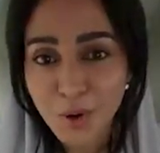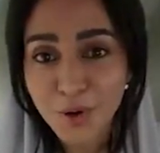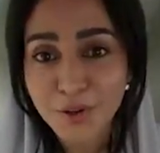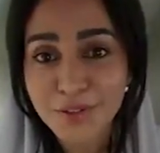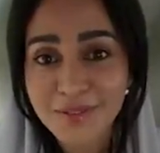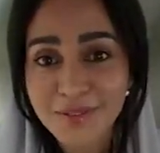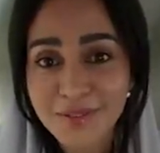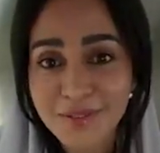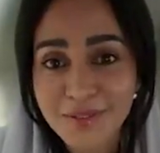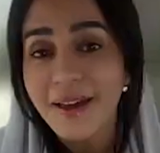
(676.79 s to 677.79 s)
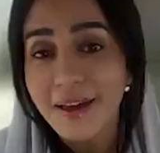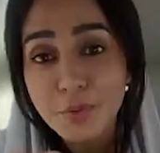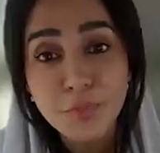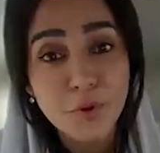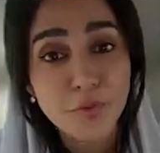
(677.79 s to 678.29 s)
sport,
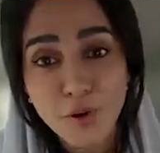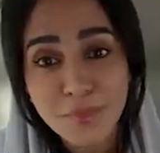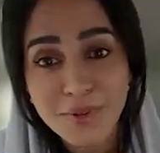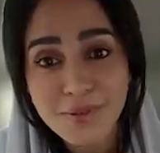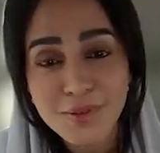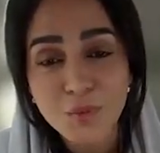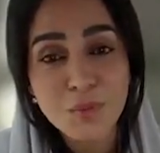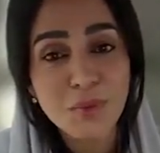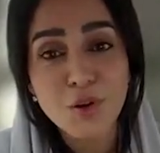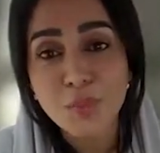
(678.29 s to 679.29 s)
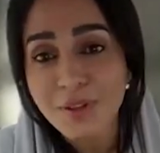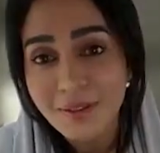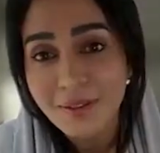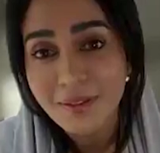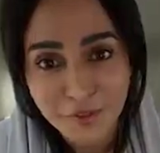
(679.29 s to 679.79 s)
her performance will be
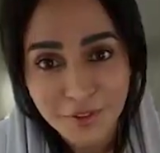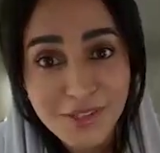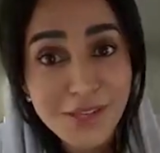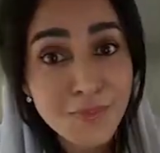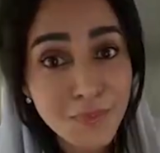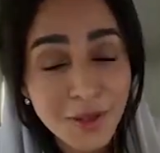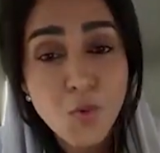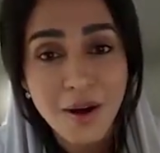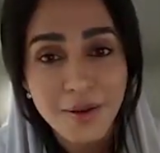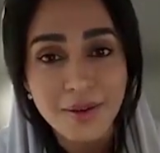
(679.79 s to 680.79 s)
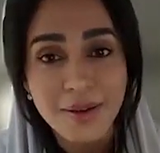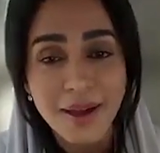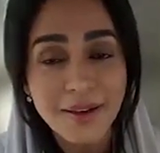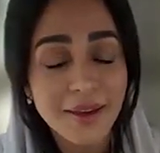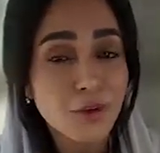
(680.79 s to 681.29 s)
completely different. Simply
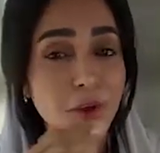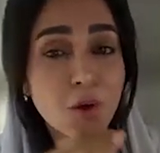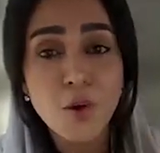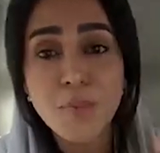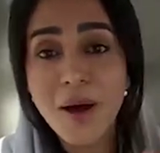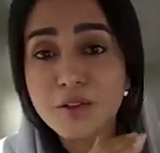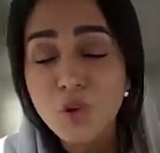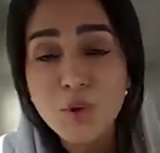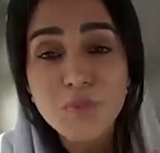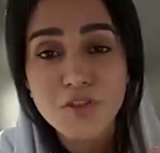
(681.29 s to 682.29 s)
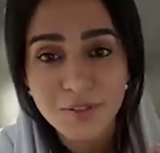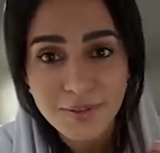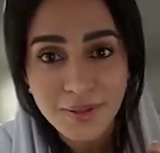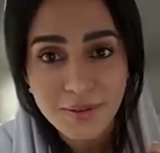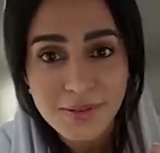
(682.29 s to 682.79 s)
why? Again, we go back to
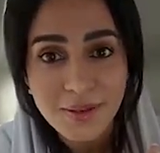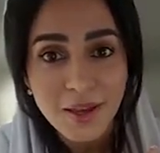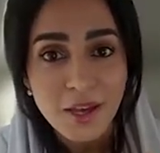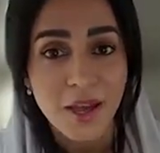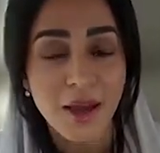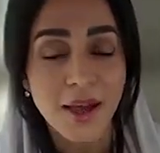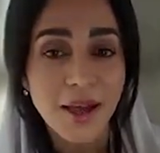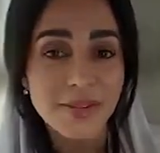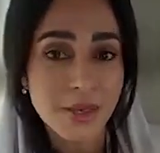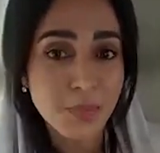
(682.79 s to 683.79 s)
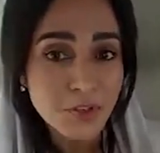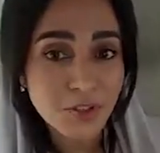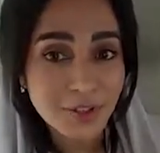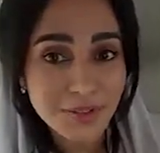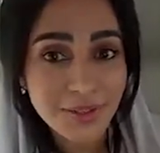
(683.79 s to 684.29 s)
epigenetics. As
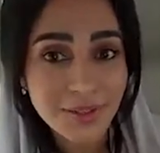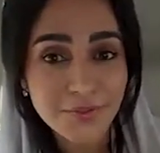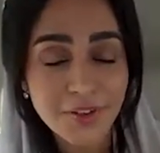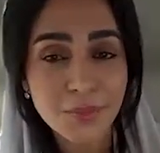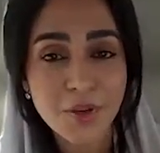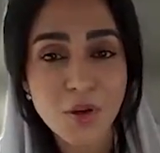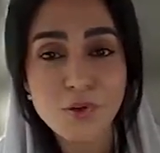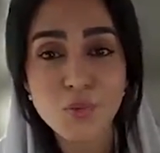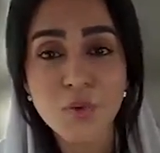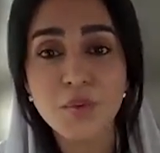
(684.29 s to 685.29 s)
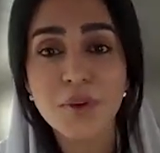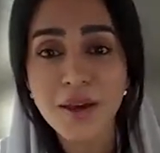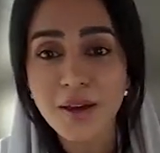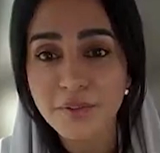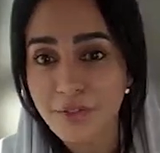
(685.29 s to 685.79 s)
epigenetic level, because
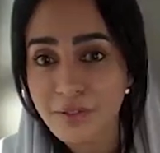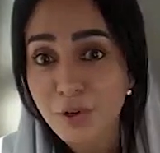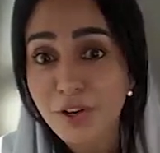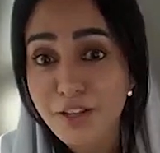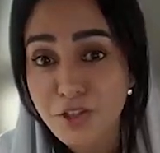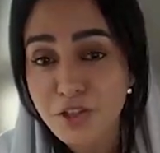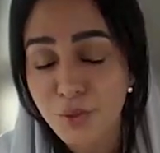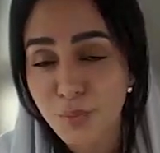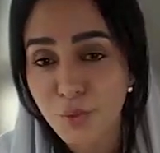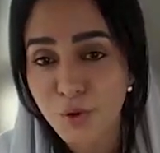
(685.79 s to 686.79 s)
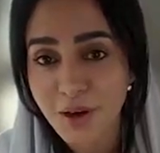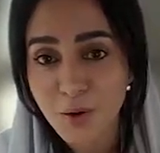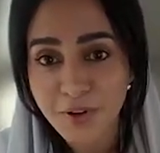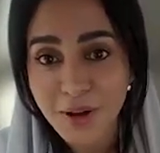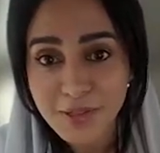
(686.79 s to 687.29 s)
when we have this relationship
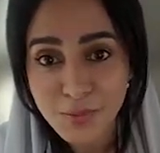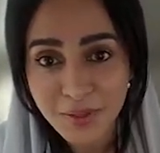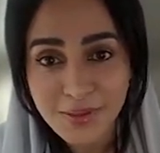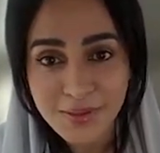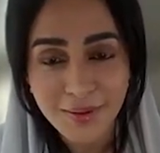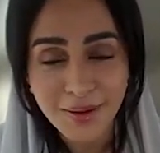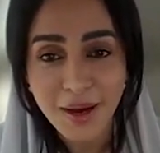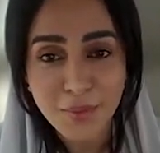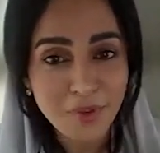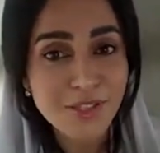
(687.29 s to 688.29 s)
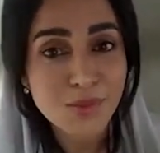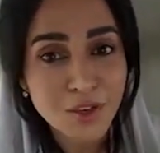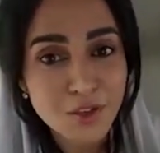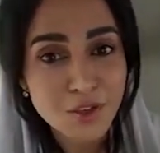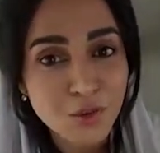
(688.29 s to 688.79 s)
with our husbands,
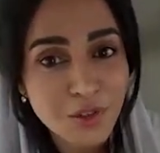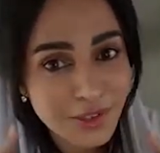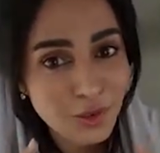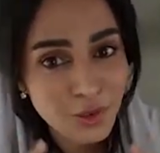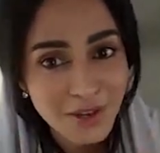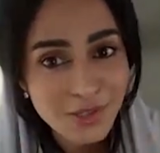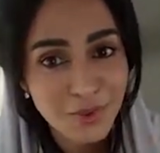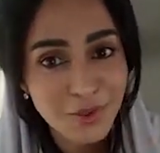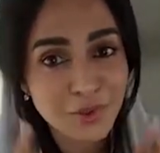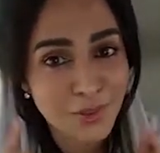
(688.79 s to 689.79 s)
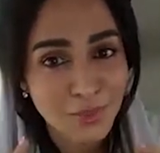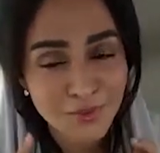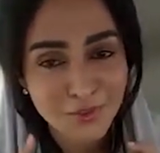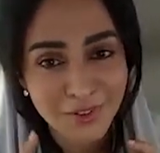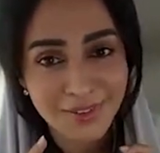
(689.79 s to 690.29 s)
please make sure he's your husband,
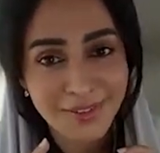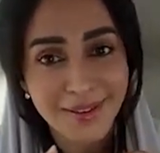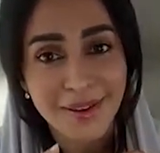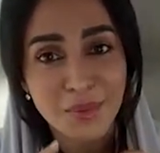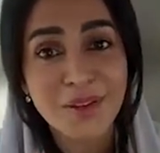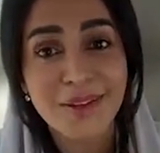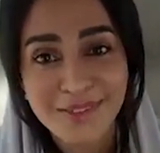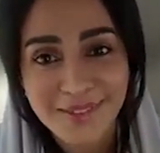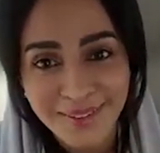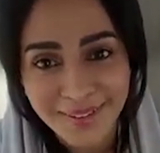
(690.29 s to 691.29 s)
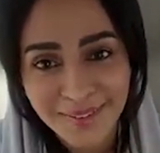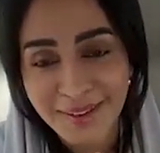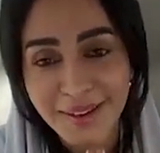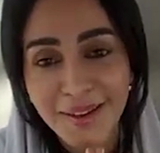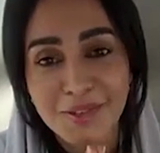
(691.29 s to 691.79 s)
not a boyfriend. Please,
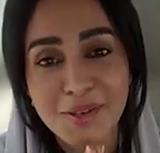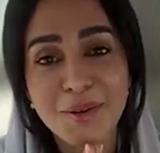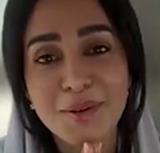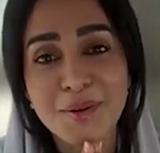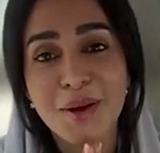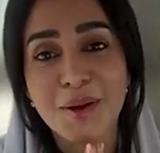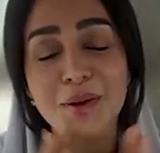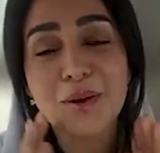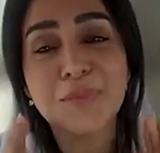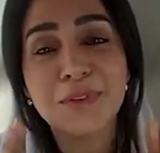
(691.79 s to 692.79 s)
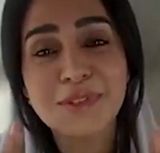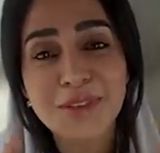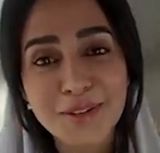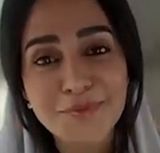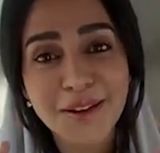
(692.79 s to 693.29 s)
okay? So you
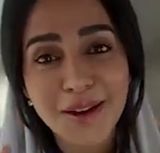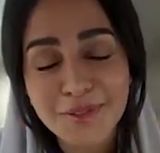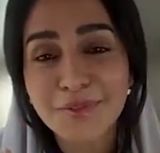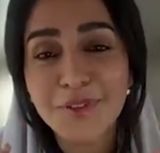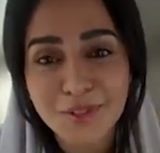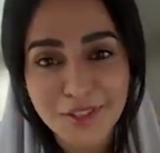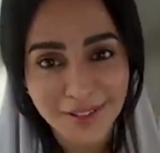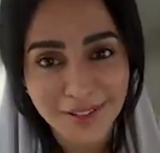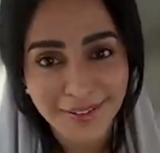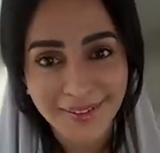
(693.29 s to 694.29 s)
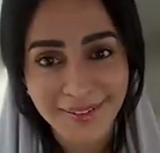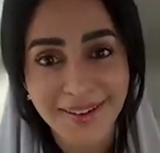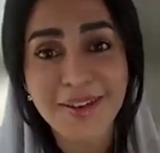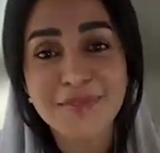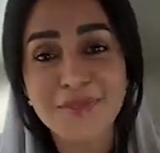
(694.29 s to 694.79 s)
preserve the right of your
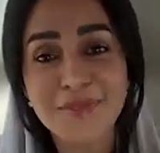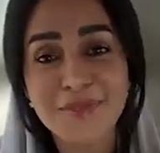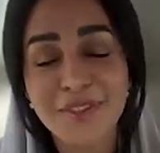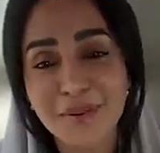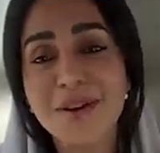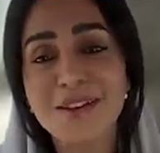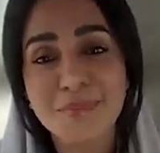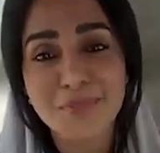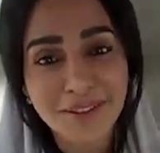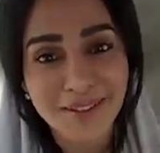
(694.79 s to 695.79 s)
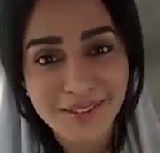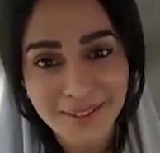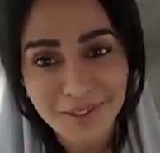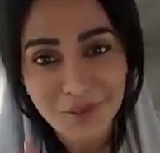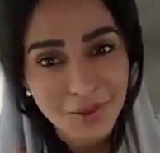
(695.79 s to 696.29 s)
children if there was a
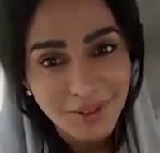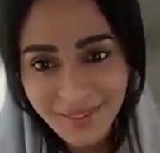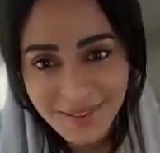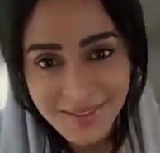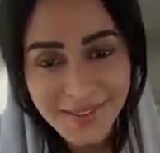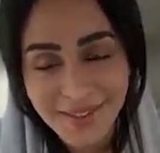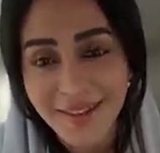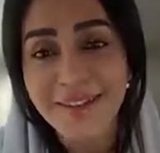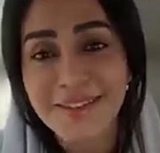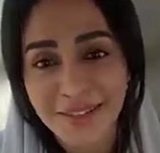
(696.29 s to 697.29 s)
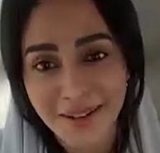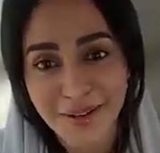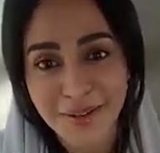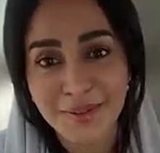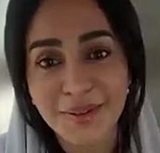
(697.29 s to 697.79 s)
pregnancy during this
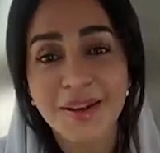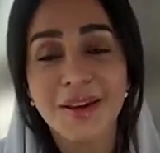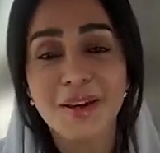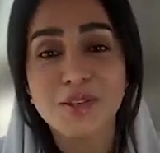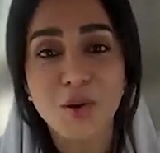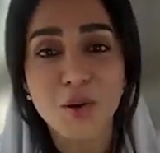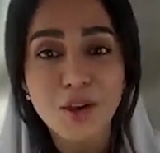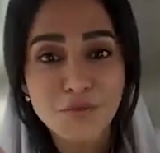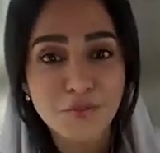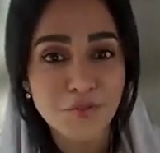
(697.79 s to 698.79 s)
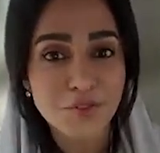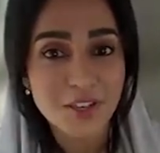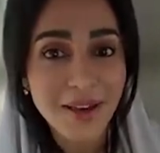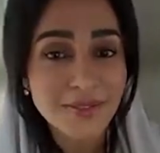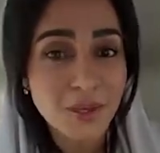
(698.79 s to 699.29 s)
scenario. So if
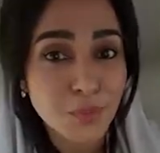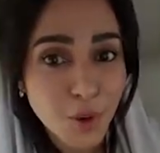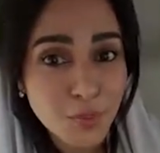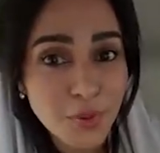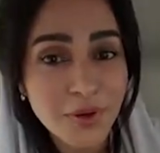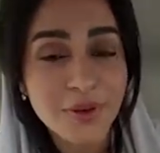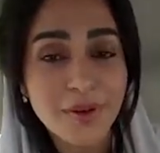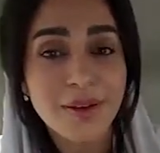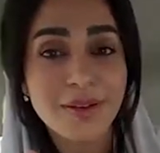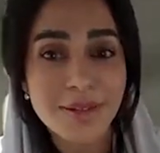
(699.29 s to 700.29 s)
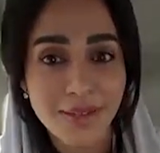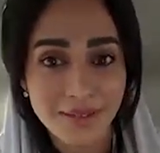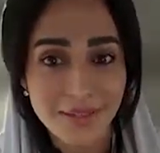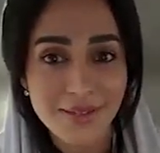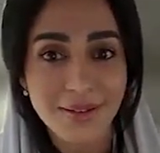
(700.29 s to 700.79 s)
she had a proper
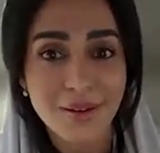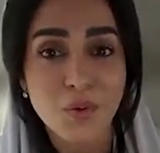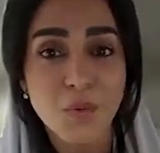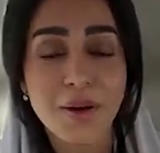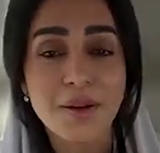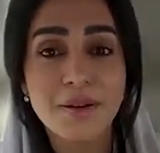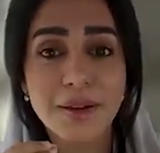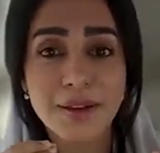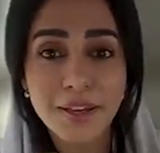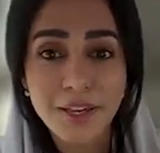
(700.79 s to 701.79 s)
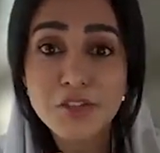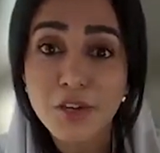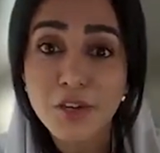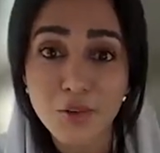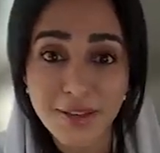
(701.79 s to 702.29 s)
sex where
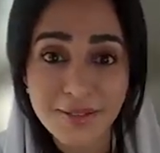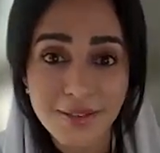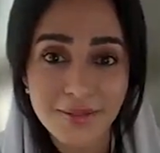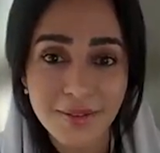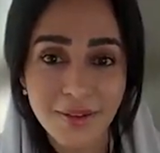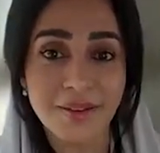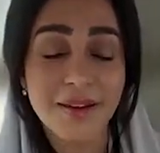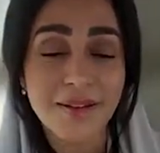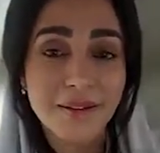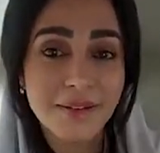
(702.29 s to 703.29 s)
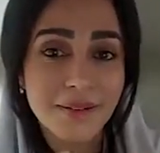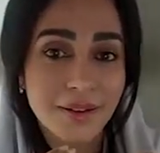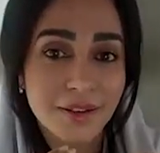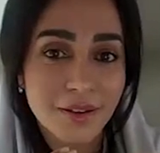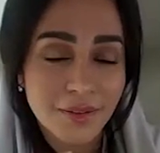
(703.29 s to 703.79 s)
he ejaculated in
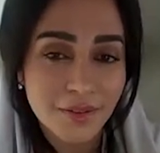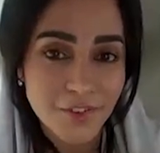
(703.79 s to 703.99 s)
her